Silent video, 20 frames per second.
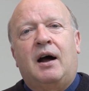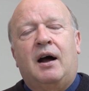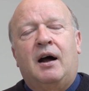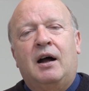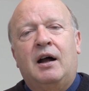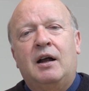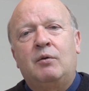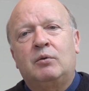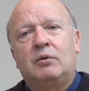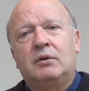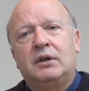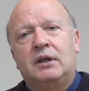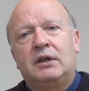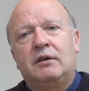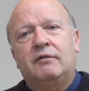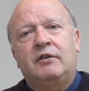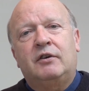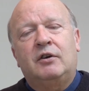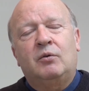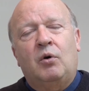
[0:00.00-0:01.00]
I will
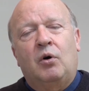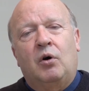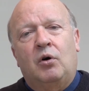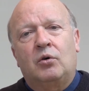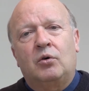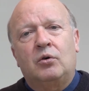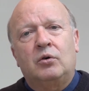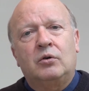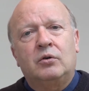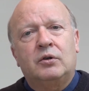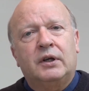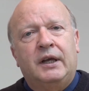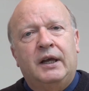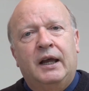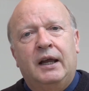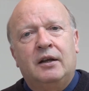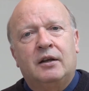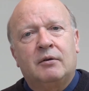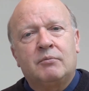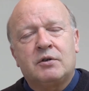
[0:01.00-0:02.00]
give you all the
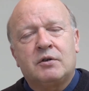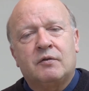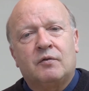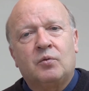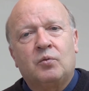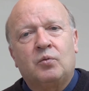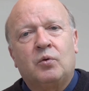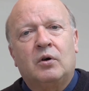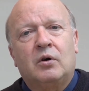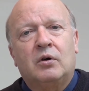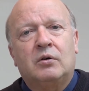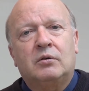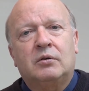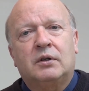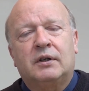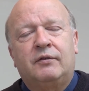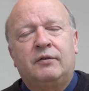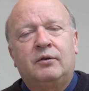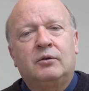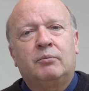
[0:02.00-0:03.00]
kingdoms of the
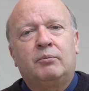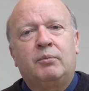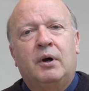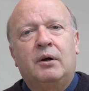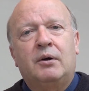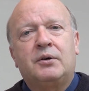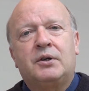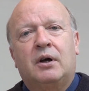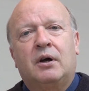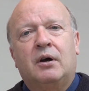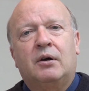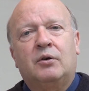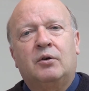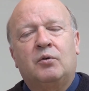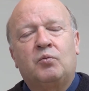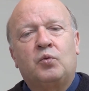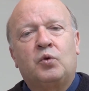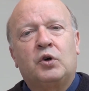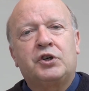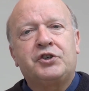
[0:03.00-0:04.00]
world if you will bow down
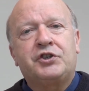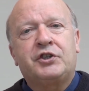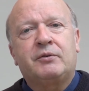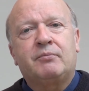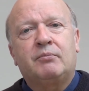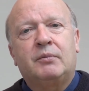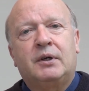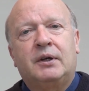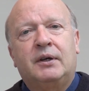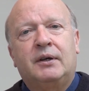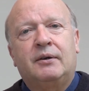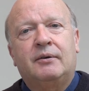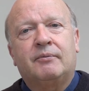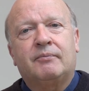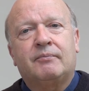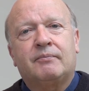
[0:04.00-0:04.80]
and worship me.